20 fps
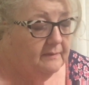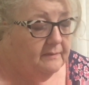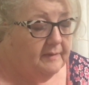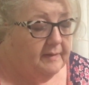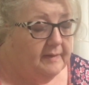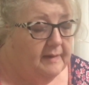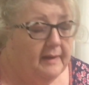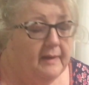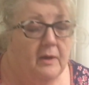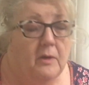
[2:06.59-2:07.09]

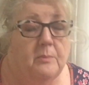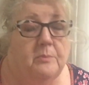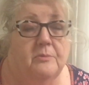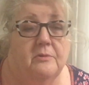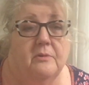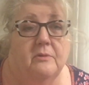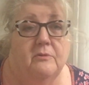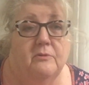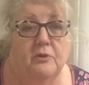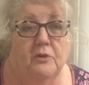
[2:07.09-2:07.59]
that
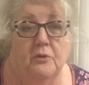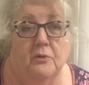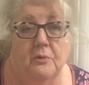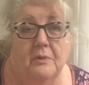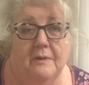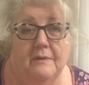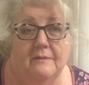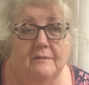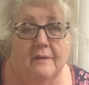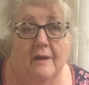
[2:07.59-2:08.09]
helps
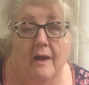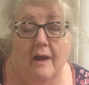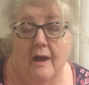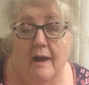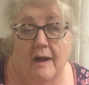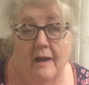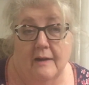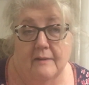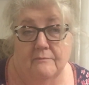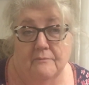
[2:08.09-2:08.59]
decrease
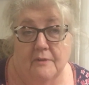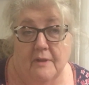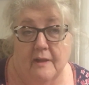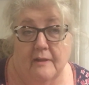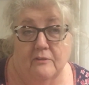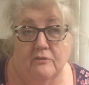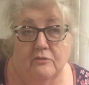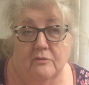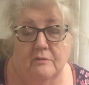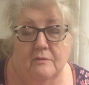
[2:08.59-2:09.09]
hot
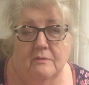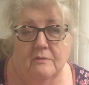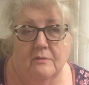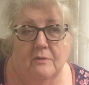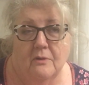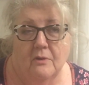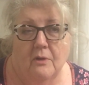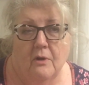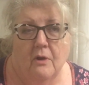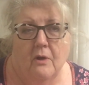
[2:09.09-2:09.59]
flashes,
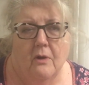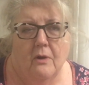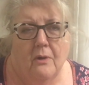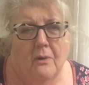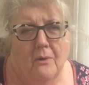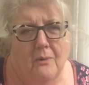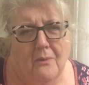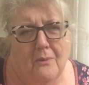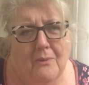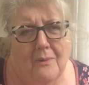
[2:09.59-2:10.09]

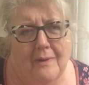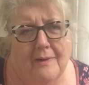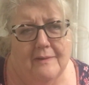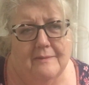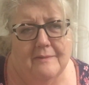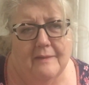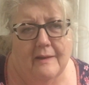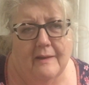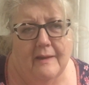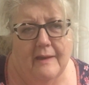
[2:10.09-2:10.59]
or
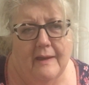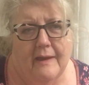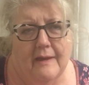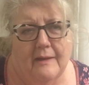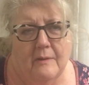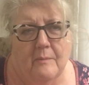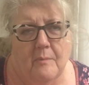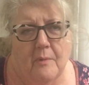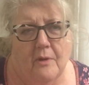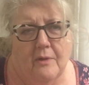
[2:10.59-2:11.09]
as I
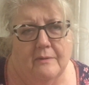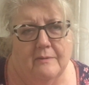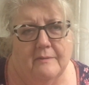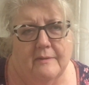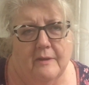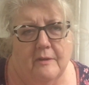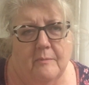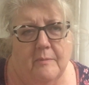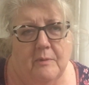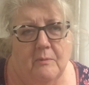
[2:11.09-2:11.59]
had a boss
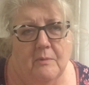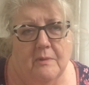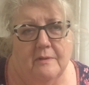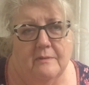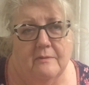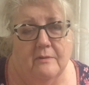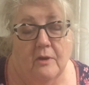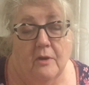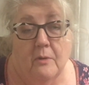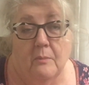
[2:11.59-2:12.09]
tell me
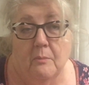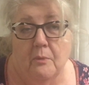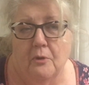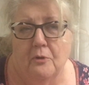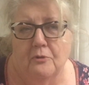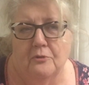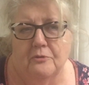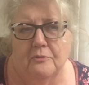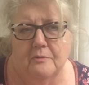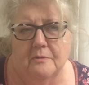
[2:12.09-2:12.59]
once,
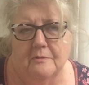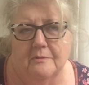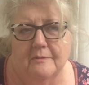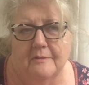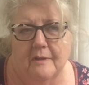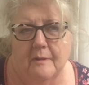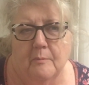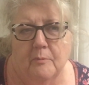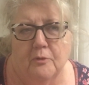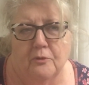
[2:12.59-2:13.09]
personal
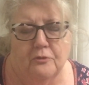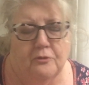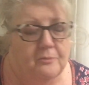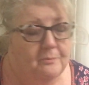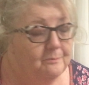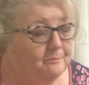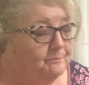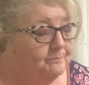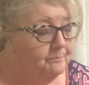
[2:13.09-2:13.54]
summers.